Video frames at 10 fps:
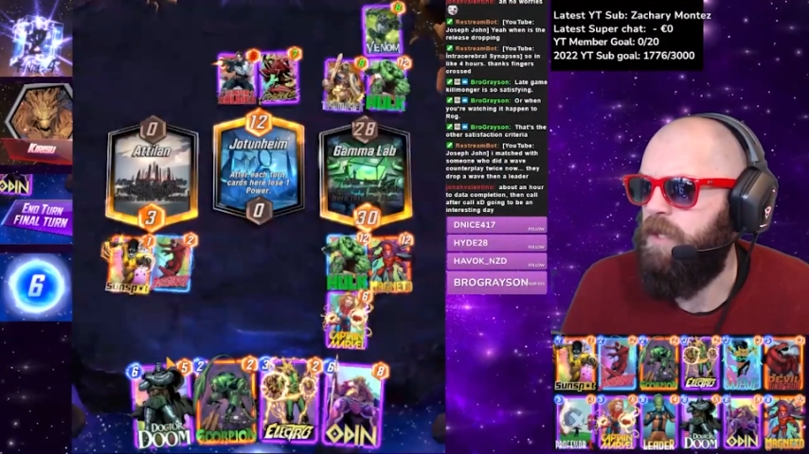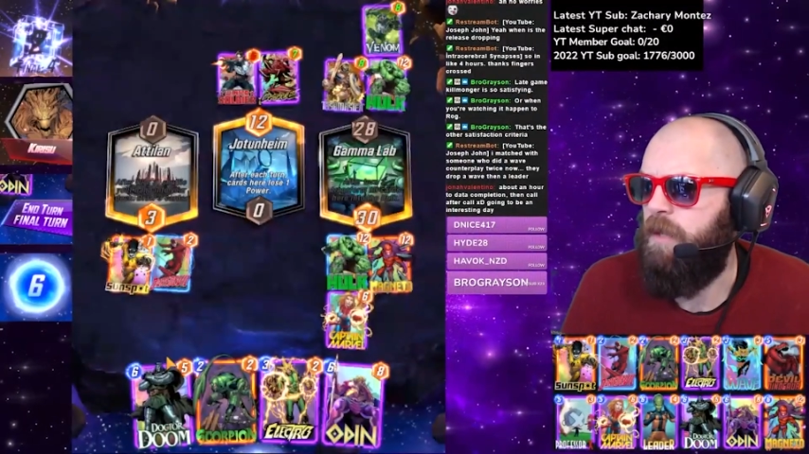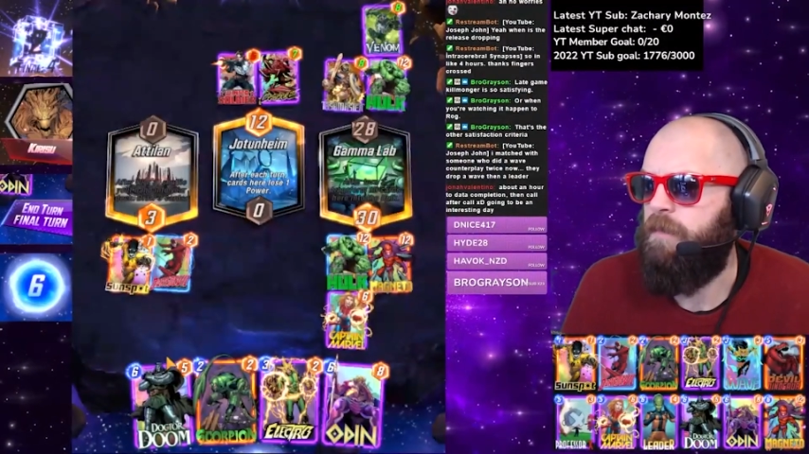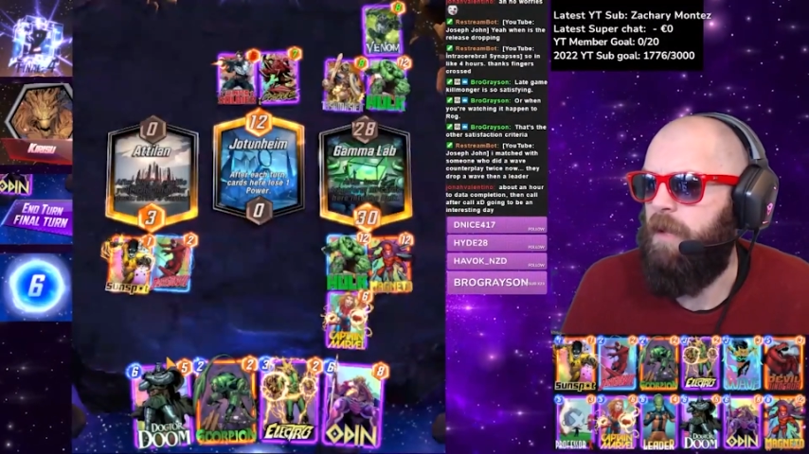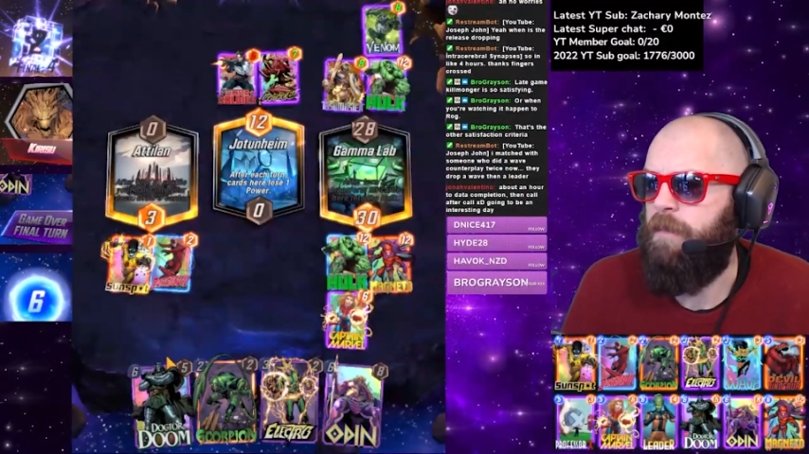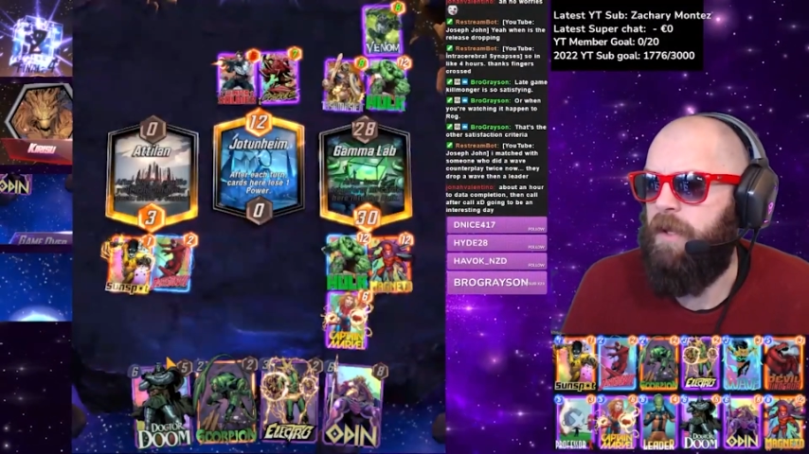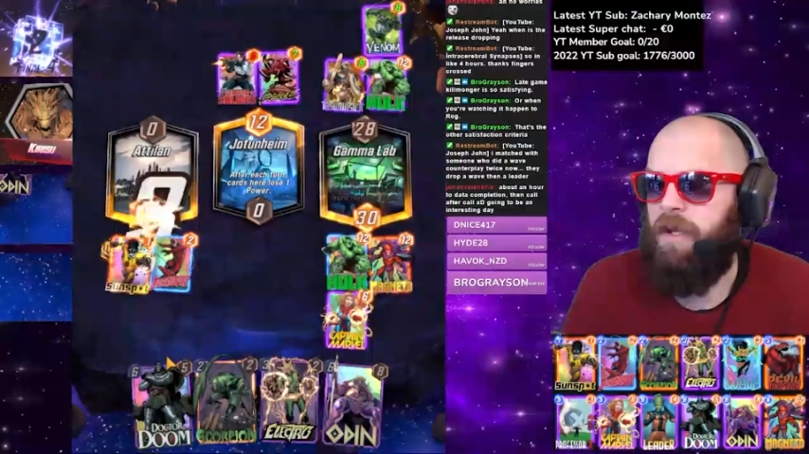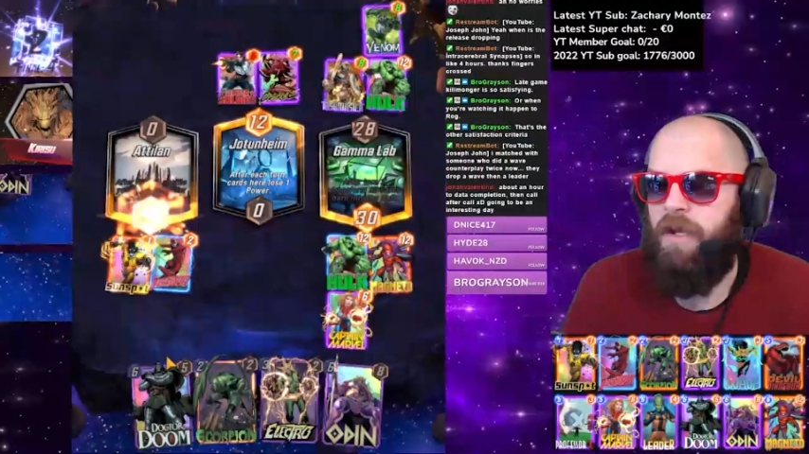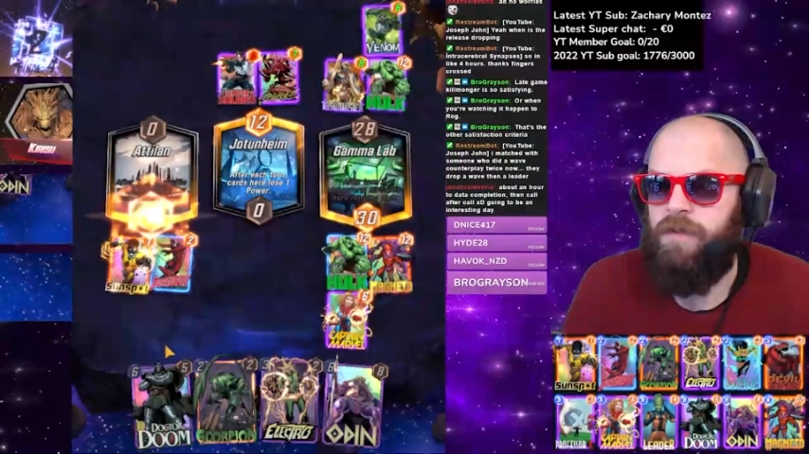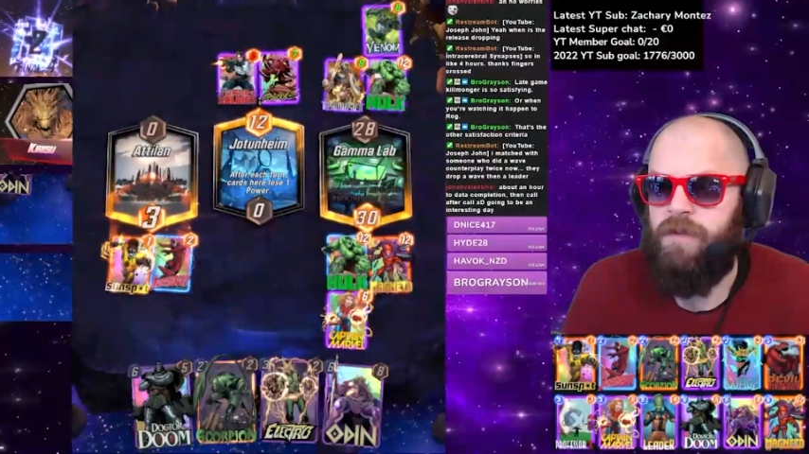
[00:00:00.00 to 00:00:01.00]
They they play
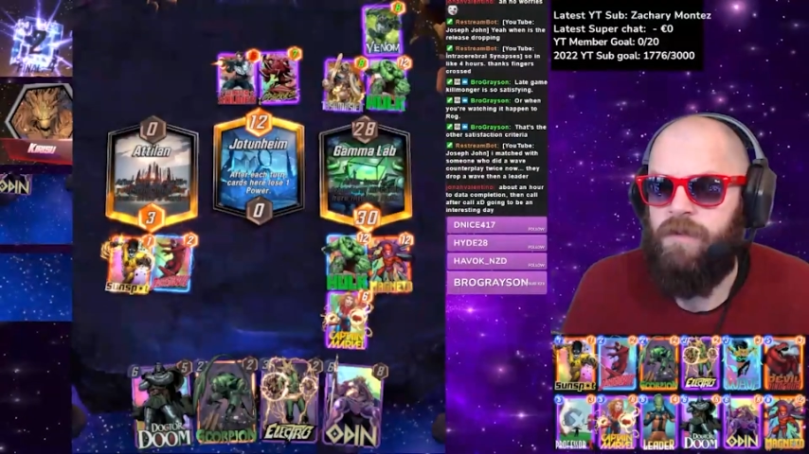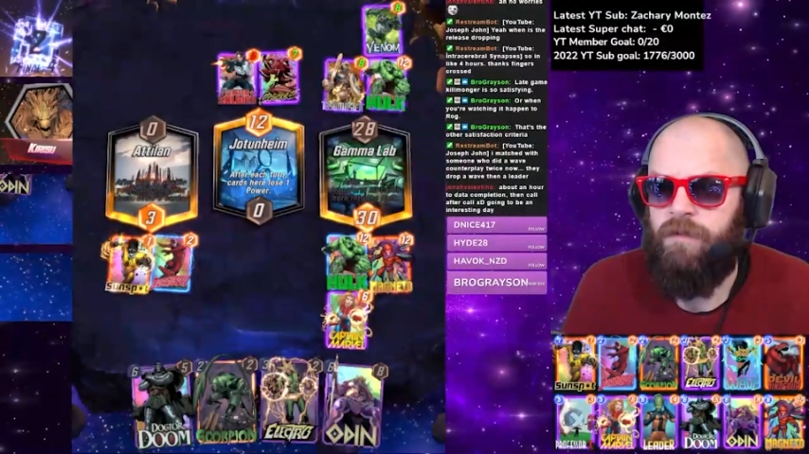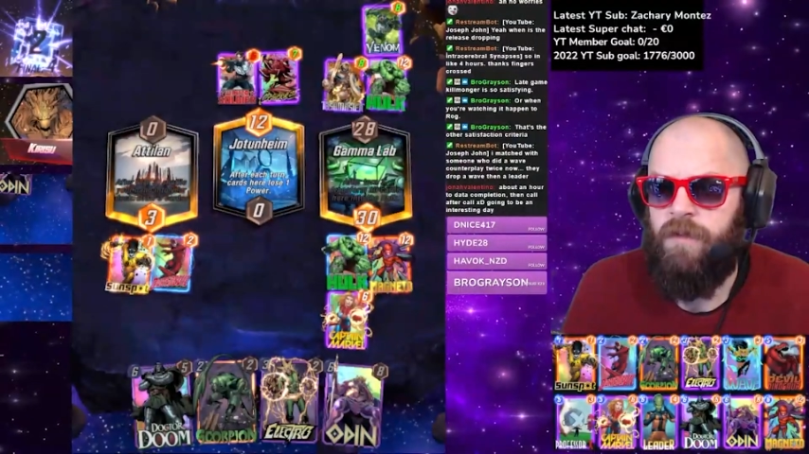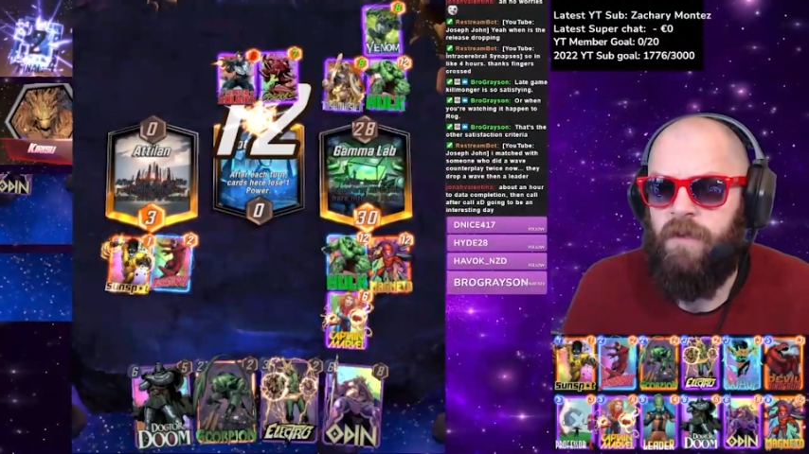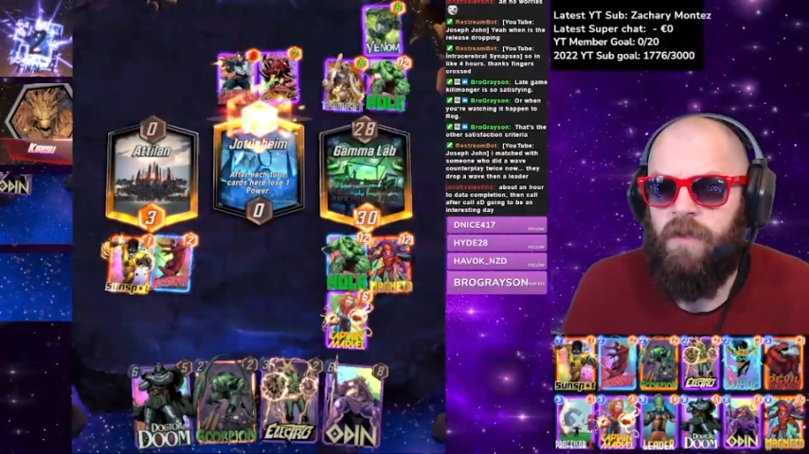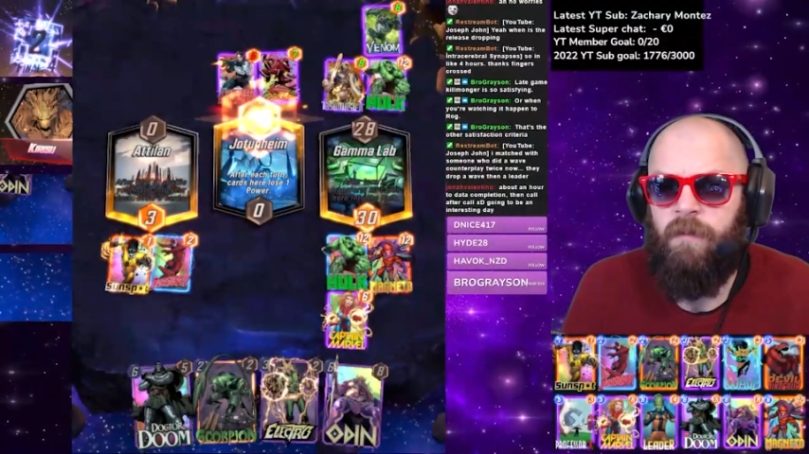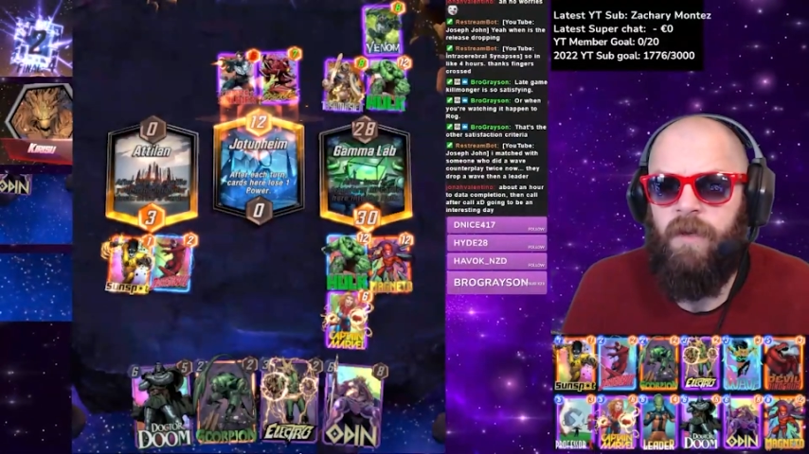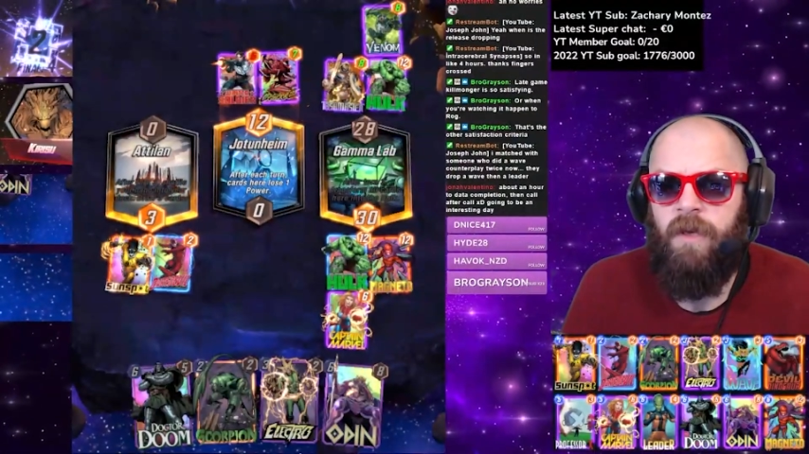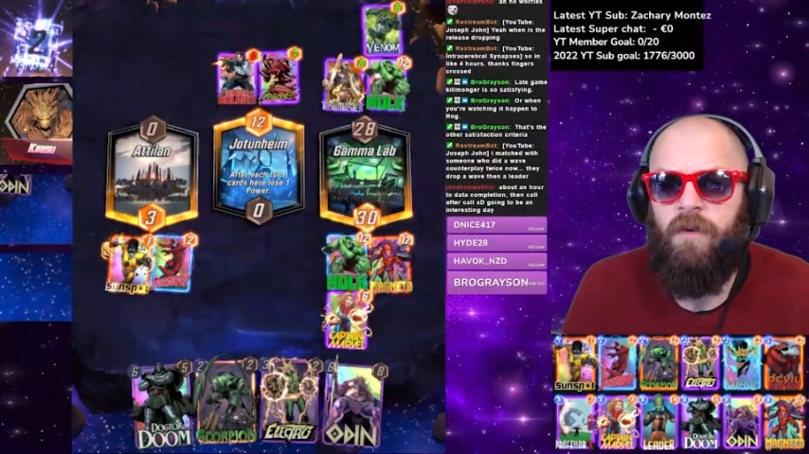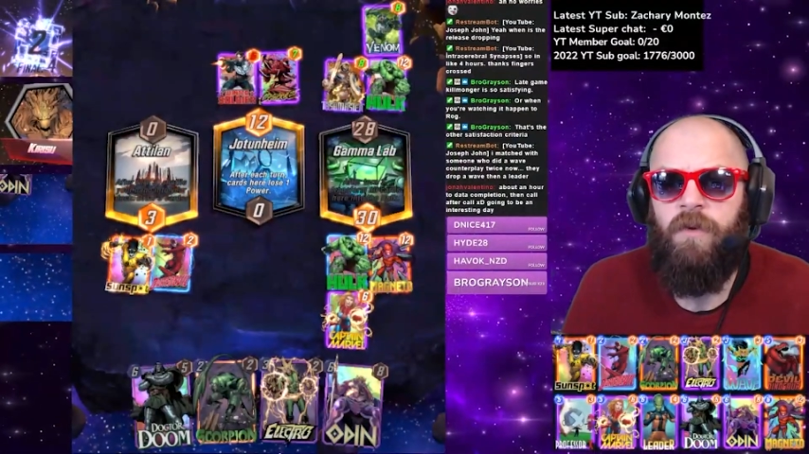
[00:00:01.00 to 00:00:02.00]
lots of stuff now. They
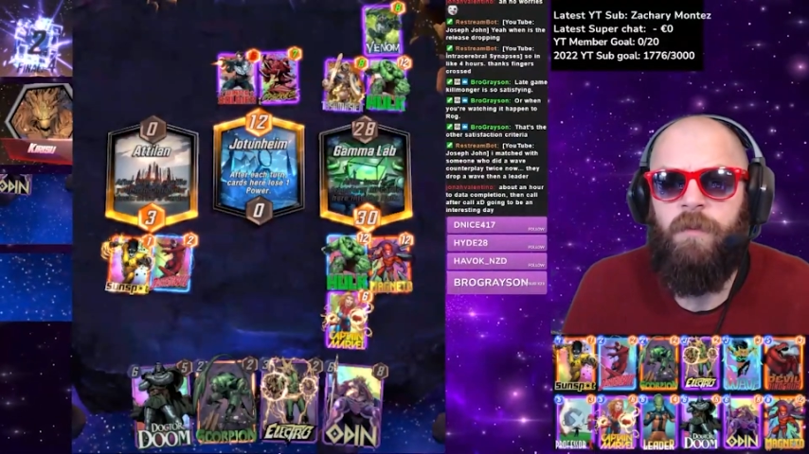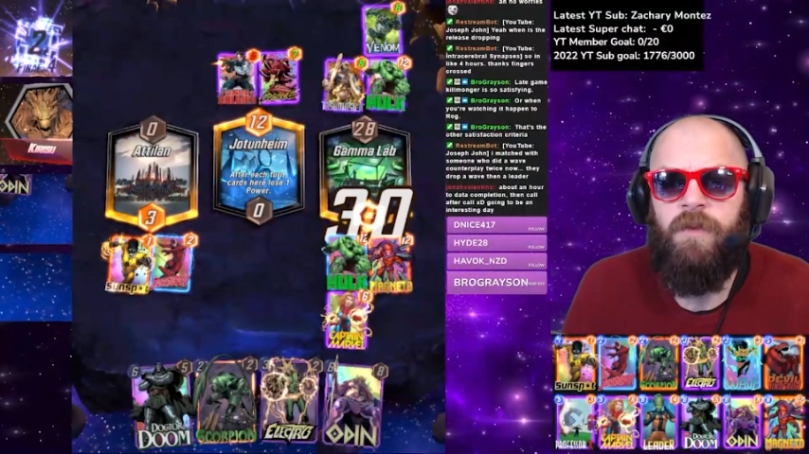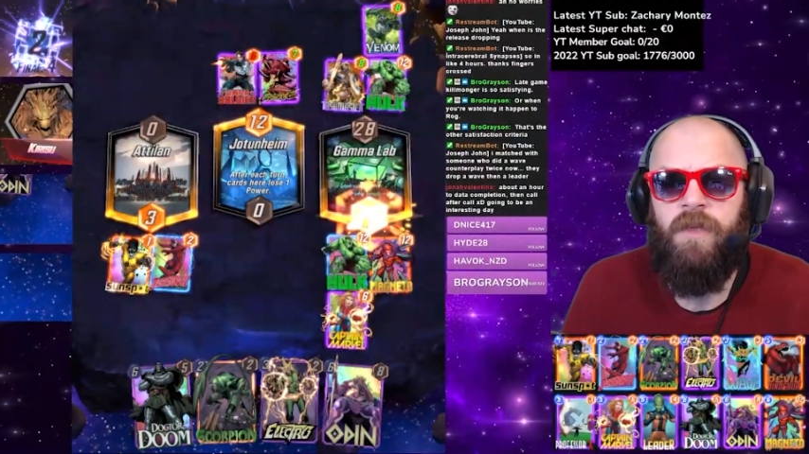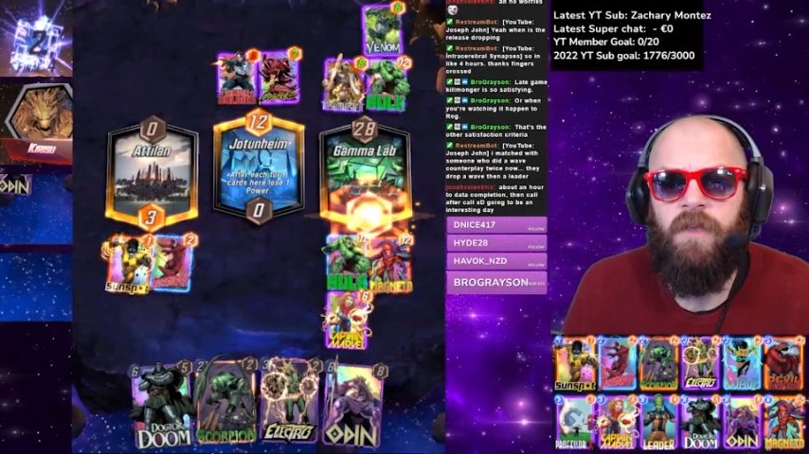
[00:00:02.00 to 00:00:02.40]
play hundred percent.